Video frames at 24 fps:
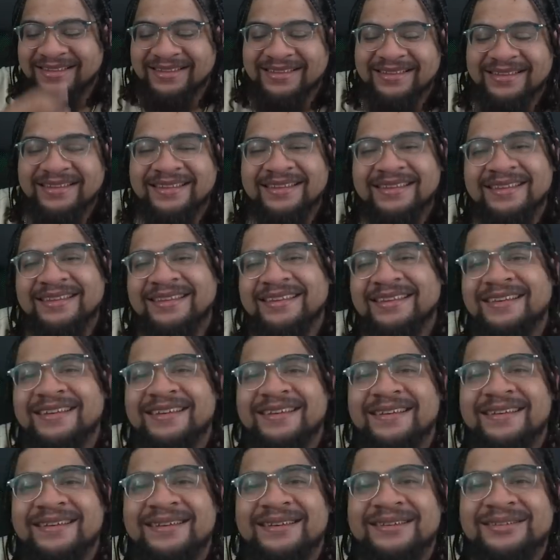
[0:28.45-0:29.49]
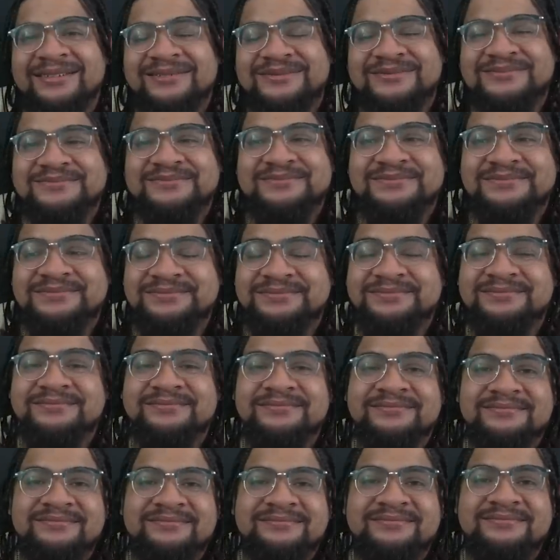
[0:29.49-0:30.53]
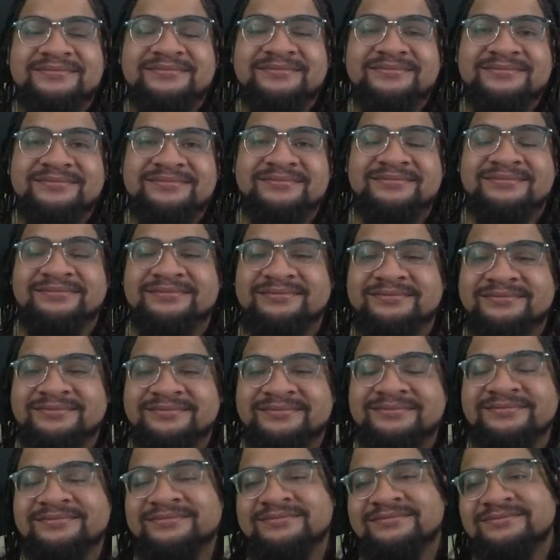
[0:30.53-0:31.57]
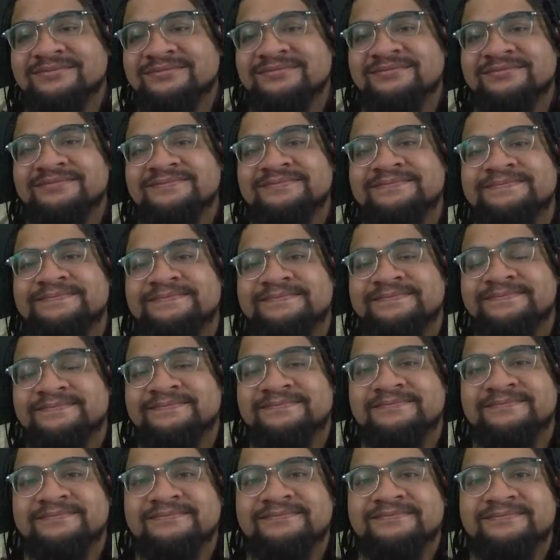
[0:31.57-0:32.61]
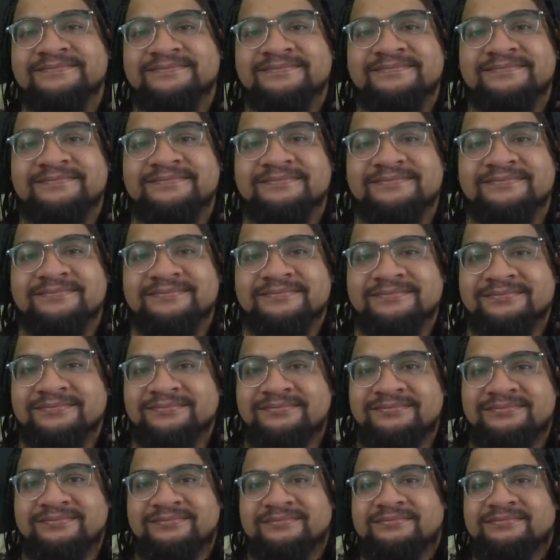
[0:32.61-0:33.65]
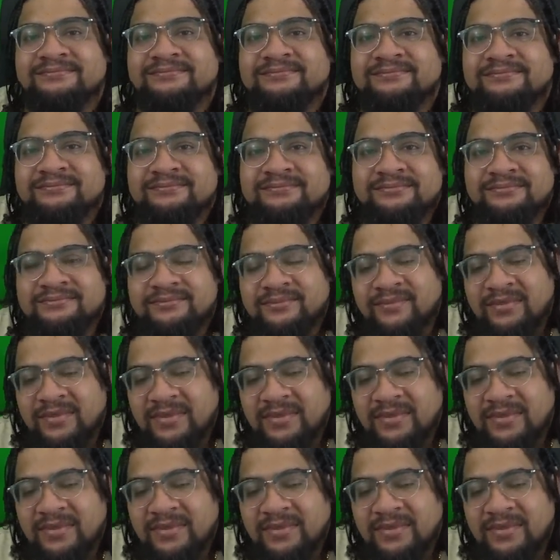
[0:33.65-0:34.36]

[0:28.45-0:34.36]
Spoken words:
The person shown says nothing.